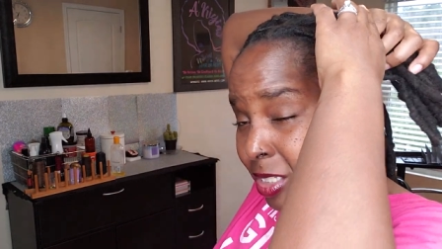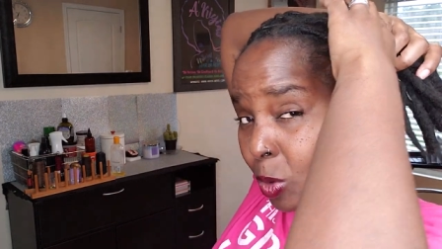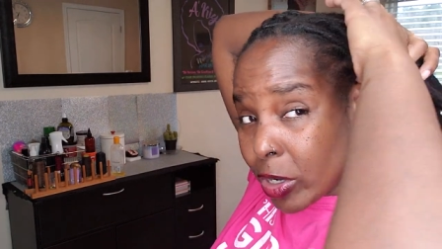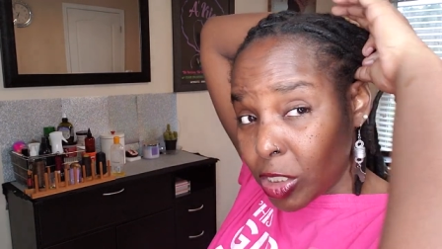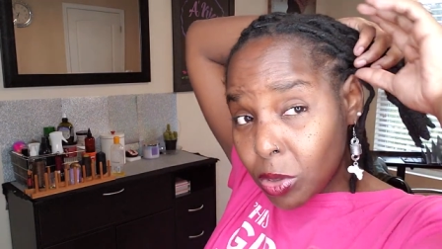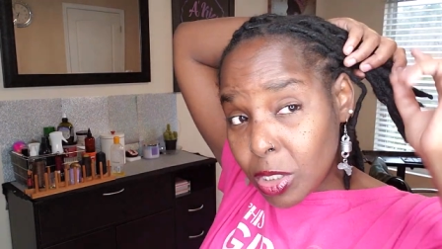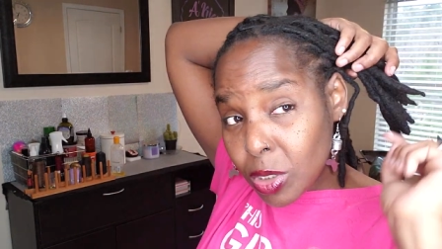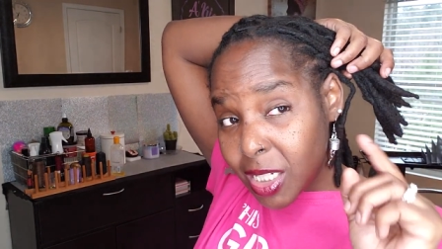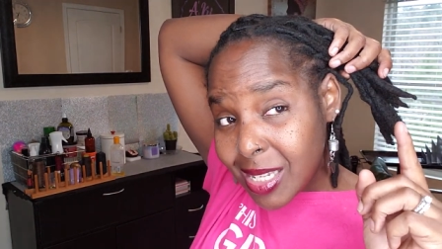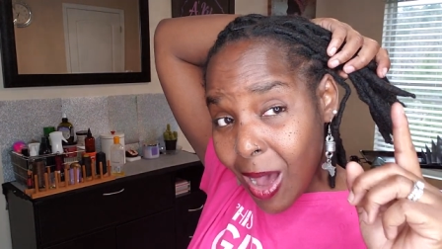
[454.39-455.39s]
So what you would
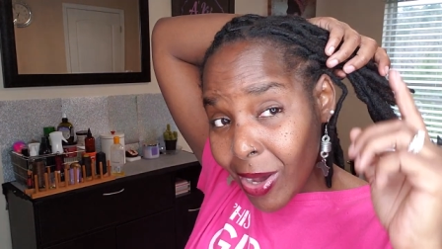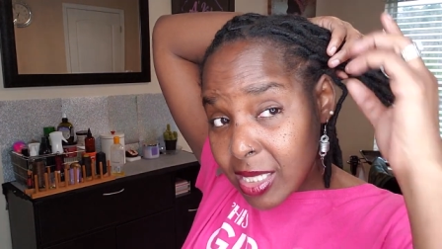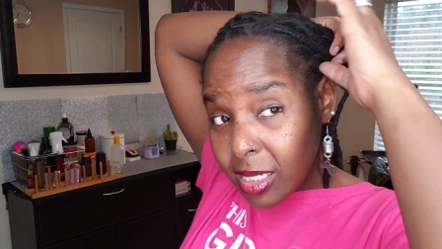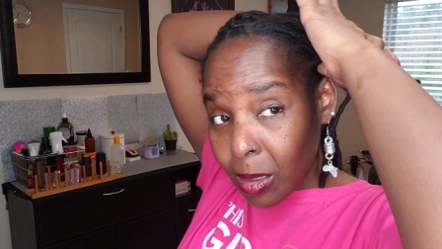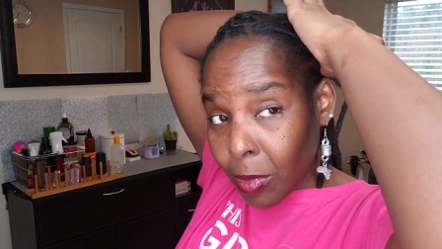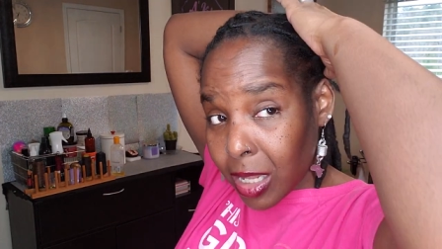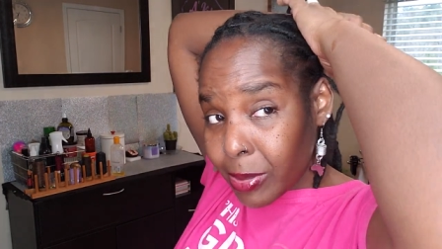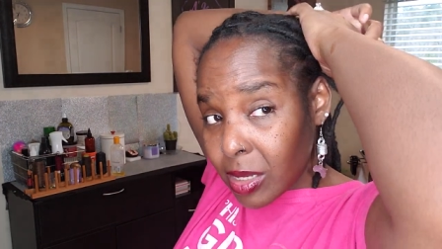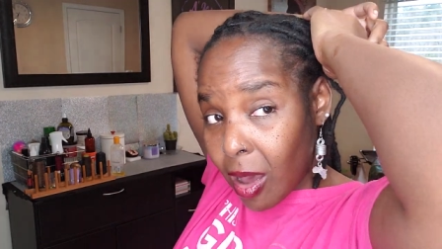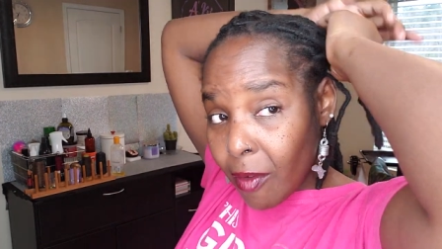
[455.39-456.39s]
do, just how I took them
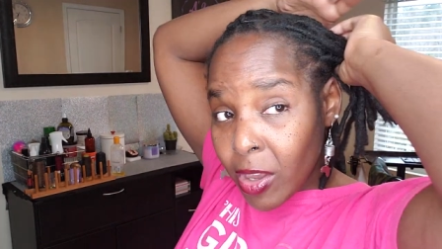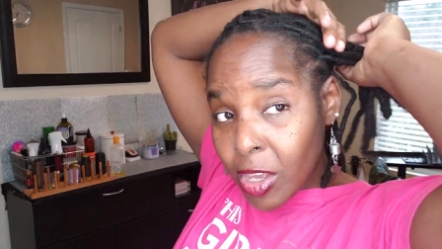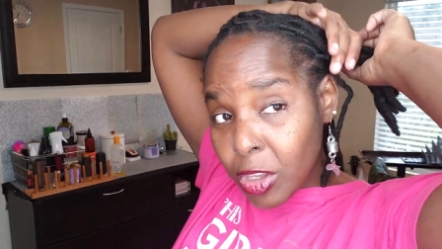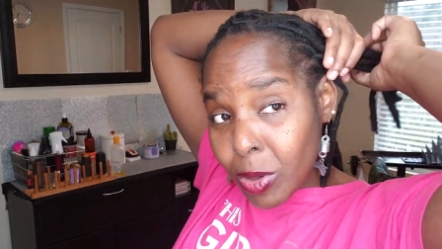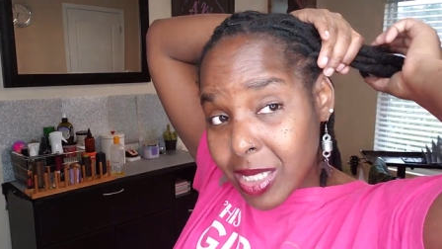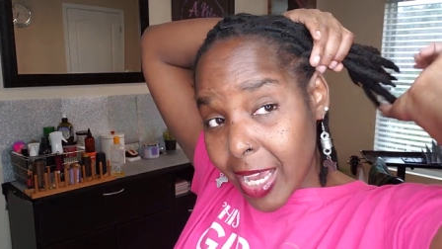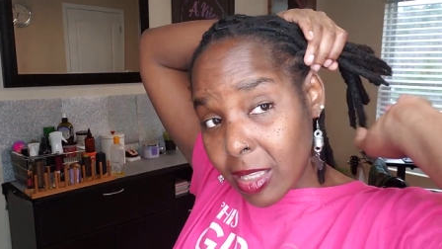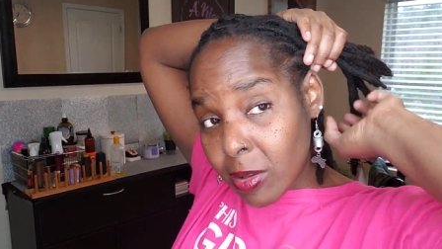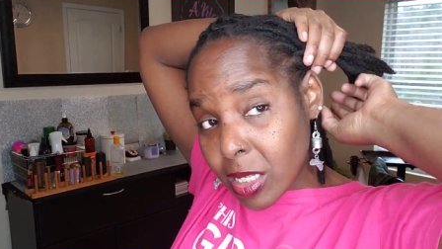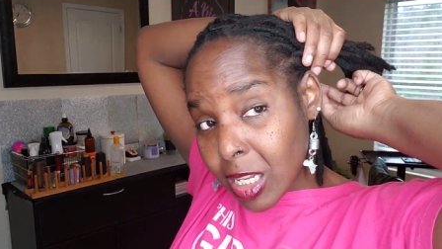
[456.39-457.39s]
clips off, you would take
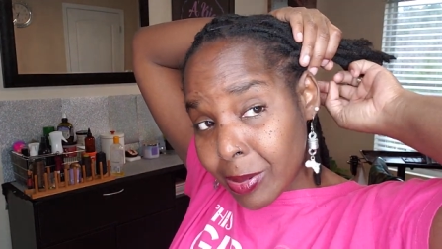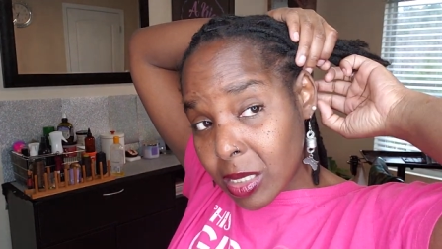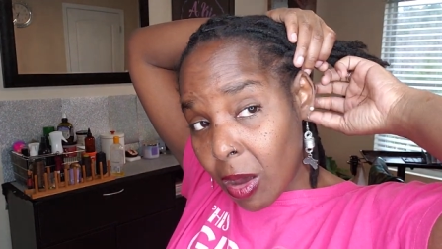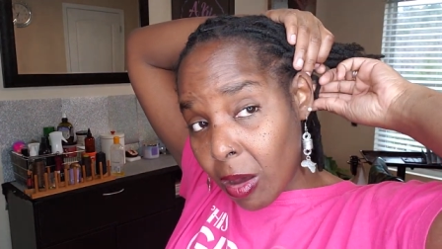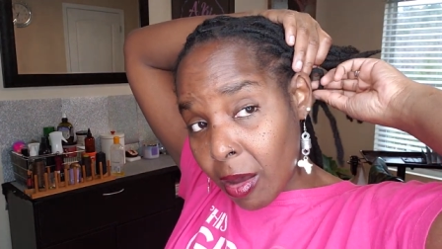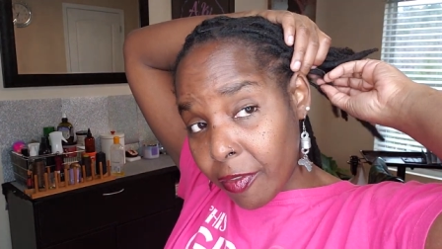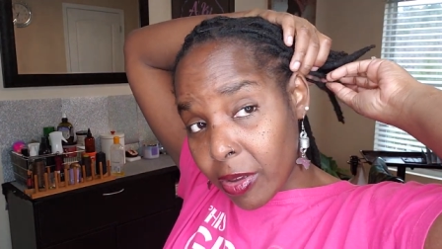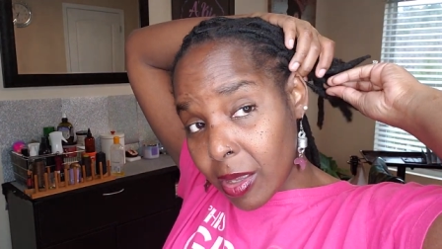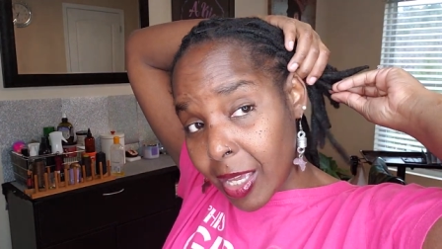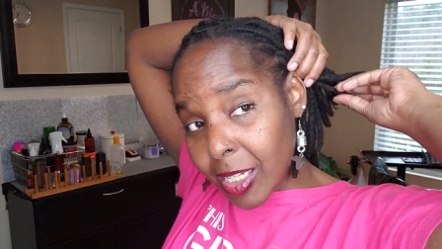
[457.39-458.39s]
those clips off
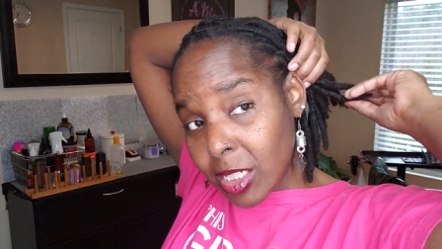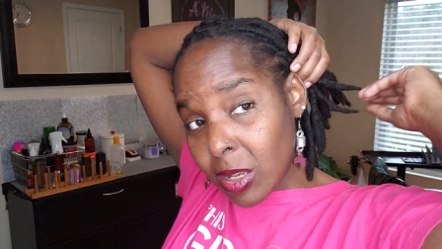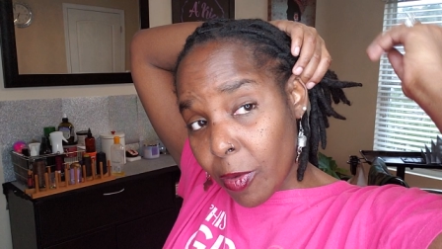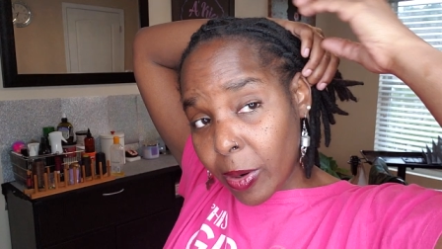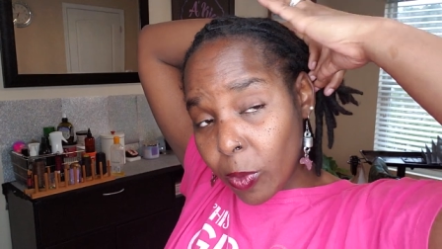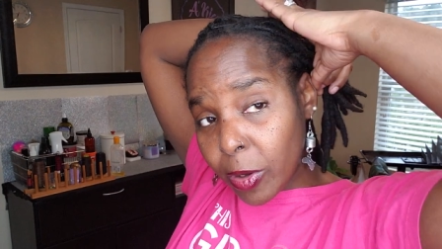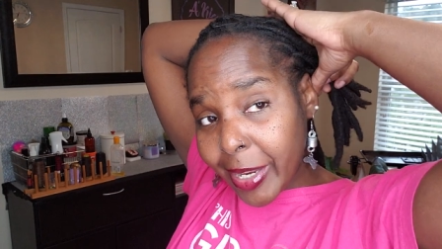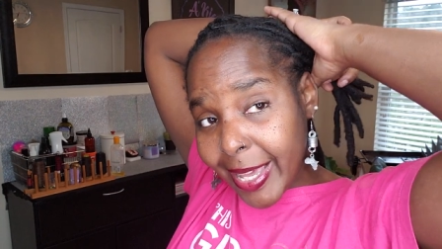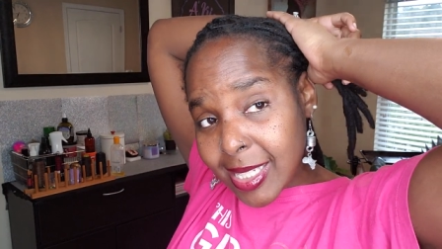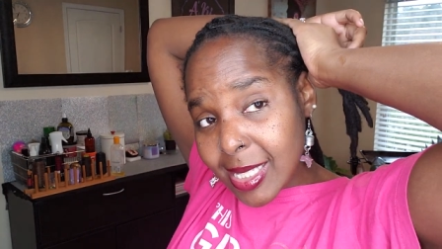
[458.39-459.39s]
and just hold it real
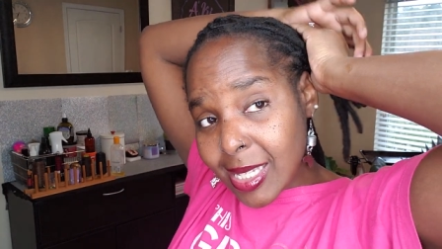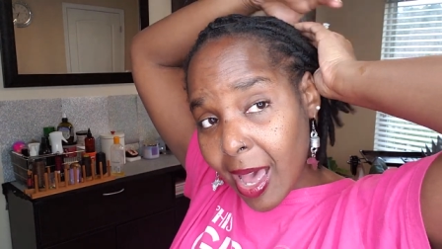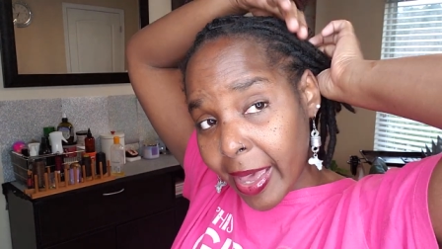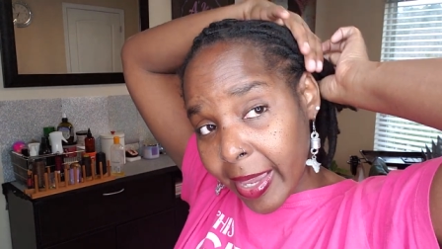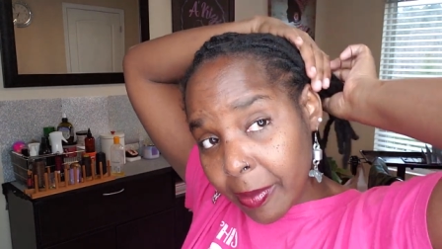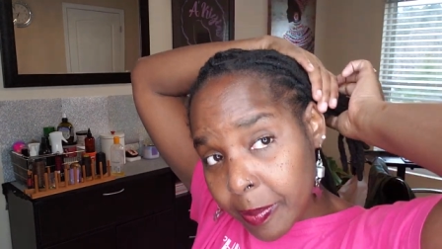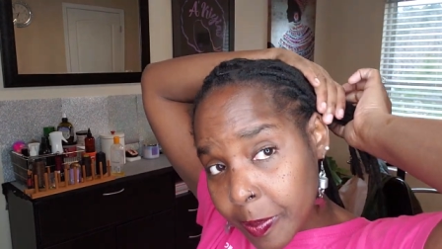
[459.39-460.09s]
nice and tight.